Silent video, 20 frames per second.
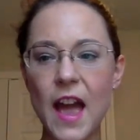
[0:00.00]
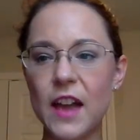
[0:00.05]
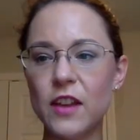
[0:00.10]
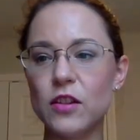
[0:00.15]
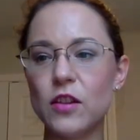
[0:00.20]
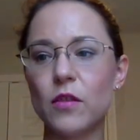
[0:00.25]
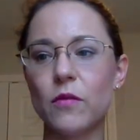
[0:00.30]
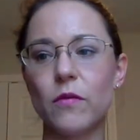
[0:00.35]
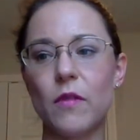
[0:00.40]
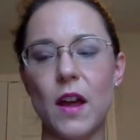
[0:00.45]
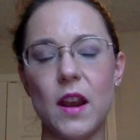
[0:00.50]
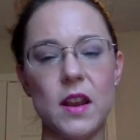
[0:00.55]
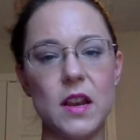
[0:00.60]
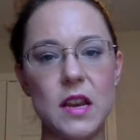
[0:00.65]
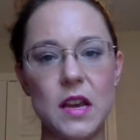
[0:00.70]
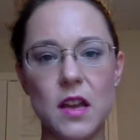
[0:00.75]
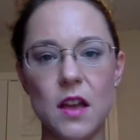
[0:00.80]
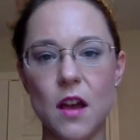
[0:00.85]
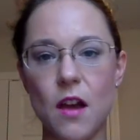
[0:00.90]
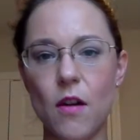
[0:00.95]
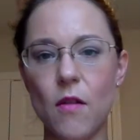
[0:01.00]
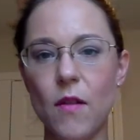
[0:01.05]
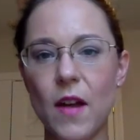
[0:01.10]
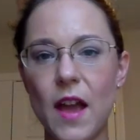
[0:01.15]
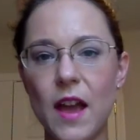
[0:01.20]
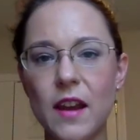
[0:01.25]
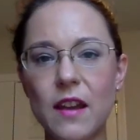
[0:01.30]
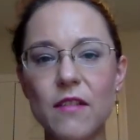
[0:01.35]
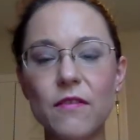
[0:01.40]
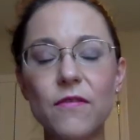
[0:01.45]
and you're ready to go.
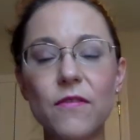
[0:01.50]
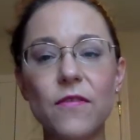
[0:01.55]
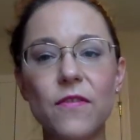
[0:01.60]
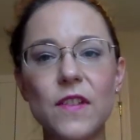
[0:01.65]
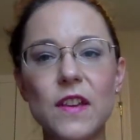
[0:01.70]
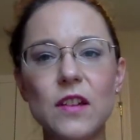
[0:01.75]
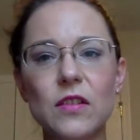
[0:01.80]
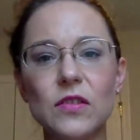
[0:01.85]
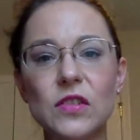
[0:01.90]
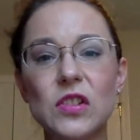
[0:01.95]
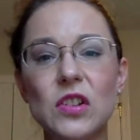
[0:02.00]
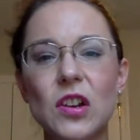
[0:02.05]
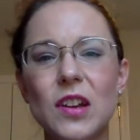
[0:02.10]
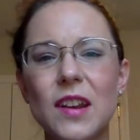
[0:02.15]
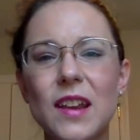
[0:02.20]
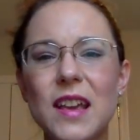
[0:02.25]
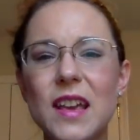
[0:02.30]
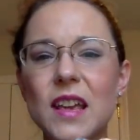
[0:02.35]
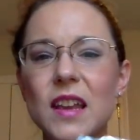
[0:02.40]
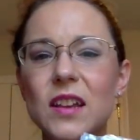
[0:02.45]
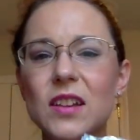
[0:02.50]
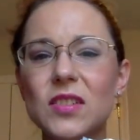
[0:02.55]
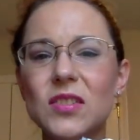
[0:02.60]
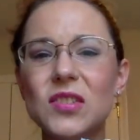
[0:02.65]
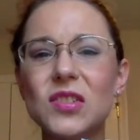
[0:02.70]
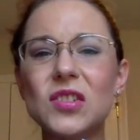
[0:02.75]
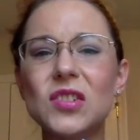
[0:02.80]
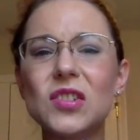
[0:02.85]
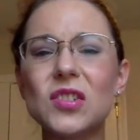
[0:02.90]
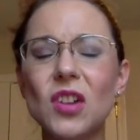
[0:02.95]
And it feels good. It
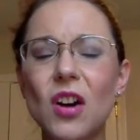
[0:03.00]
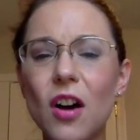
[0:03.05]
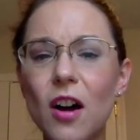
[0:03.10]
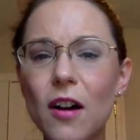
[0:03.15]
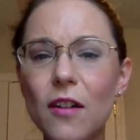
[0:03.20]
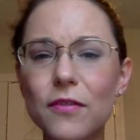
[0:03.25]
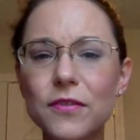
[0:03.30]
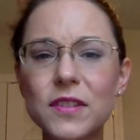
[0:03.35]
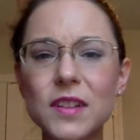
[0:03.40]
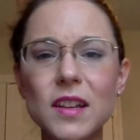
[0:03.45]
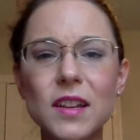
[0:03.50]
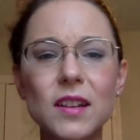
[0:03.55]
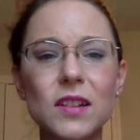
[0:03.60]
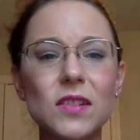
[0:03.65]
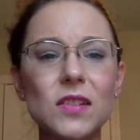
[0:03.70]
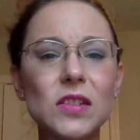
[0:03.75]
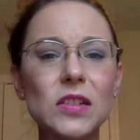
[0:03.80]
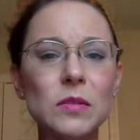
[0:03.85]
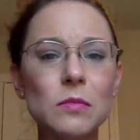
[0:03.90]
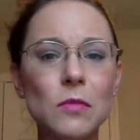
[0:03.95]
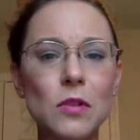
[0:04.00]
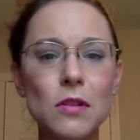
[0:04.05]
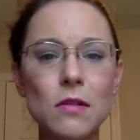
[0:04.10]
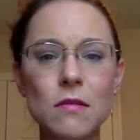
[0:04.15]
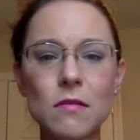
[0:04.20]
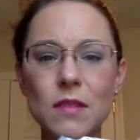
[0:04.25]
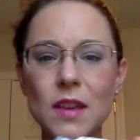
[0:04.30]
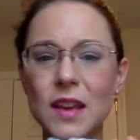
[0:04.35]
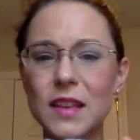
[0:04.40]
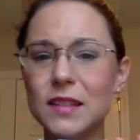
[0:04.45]
is soft. It is
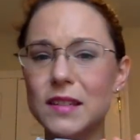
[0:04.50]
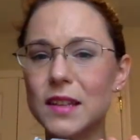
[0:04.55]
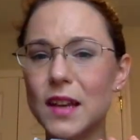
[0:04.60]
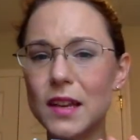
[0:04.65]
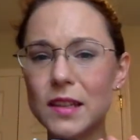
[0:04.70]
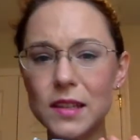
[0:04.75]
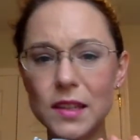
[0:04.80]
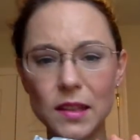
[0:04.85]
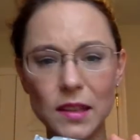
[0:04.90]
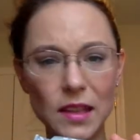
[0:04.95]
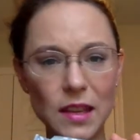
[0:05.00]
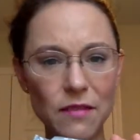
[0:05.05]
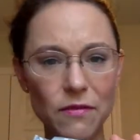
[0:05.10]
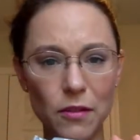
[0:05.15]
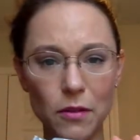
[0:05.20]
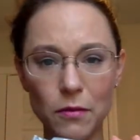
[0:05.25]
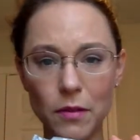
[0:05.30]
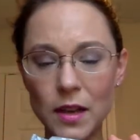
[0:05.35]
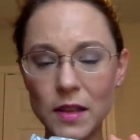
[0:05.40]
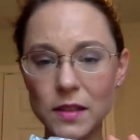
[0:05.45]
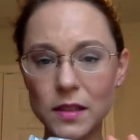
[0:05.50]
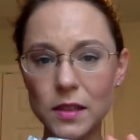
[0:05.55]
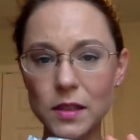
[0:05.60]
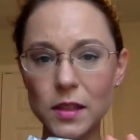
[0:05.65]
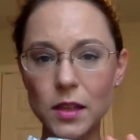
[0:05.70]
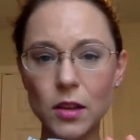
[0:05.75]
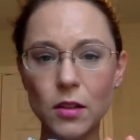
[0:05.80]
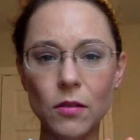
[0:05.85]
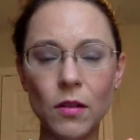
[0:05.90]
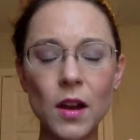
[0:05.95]
smooth. It doesn't leave a
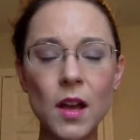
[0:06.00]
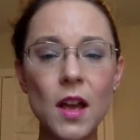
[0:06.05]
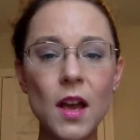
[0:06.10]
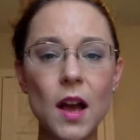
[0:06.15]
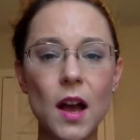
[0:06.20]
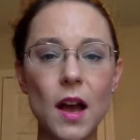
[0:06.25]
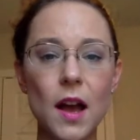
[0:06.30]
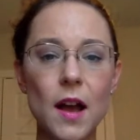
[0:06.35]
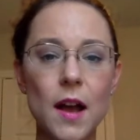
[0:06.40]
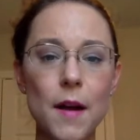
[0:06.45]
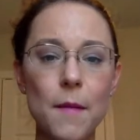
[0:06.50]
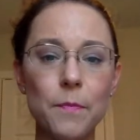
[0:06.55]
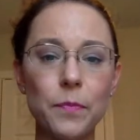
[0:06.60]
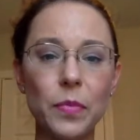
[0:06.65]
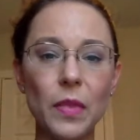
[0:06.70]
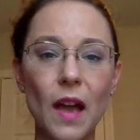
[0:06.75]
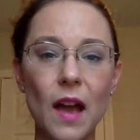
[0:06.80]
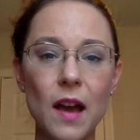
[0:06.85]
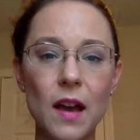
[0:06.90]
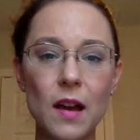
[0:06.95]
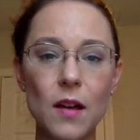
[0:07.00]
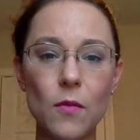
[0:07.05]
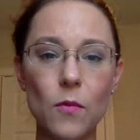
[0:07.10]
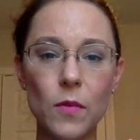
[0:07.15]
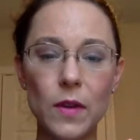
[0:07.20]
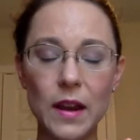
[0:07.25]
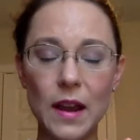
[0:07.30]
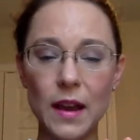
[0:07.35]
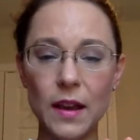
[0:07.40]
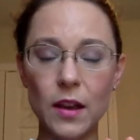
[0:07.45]
residue.
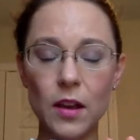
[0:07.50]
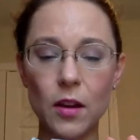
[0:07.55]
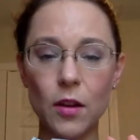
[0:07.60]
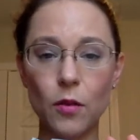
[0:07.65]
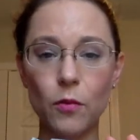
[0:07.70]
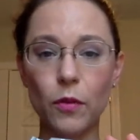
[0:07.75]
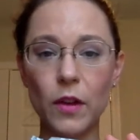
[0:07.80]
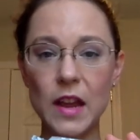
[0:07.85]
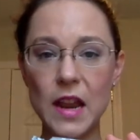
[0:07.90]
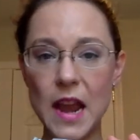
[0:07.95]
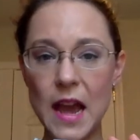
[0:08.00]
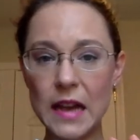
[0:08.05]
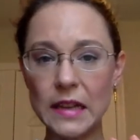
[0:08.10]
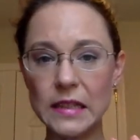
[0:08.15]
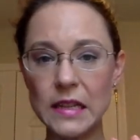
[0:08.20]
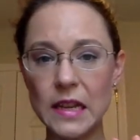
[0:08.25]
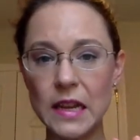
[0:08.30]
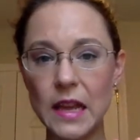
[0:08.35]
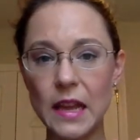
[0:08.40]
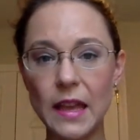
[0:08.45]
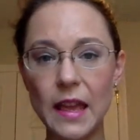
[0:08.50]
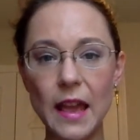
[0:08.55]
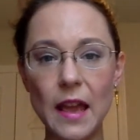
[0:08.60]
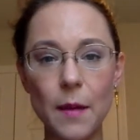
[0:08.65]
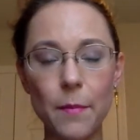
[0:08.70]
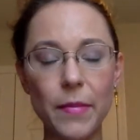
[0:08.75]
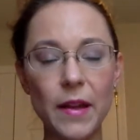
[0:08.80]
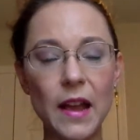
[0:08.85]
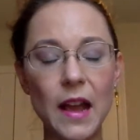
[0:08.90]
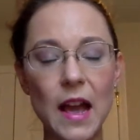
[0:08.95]
When I go reenacting and
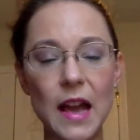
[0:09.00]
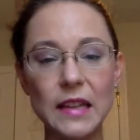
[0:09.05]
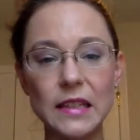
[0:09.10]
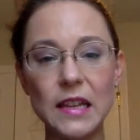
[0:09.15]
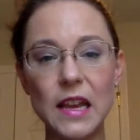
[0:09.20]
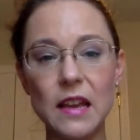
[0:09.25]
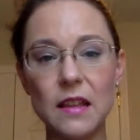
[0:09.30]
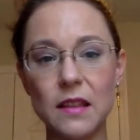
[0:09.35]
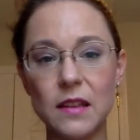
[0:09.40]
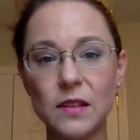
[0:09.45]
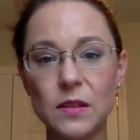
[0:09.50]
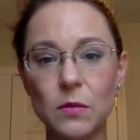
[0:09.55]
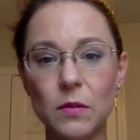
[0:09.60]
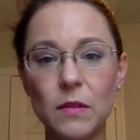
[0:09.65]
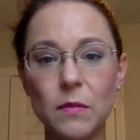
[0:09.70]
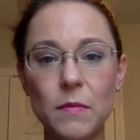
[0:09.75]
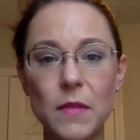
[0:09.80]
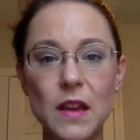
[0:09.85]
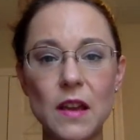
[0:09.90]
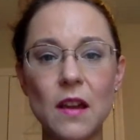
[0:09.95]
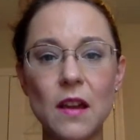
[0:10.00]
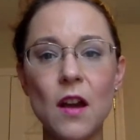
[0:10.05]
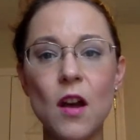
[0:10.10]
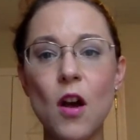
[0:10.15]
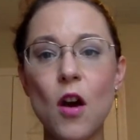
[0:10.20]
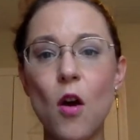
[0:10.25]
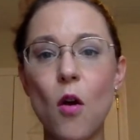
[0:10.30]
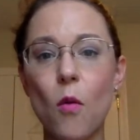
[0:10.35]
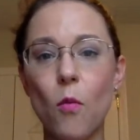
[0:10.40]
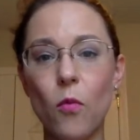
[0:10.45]
camping, I take these with me.
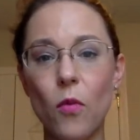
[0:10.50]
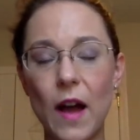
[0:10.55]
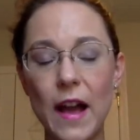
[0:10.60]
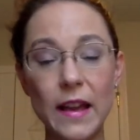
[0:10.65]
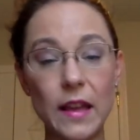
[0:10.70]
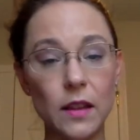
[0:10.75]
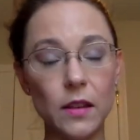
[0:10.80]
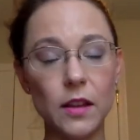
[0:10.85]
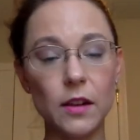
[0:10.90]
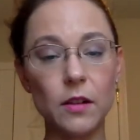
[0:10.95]
I can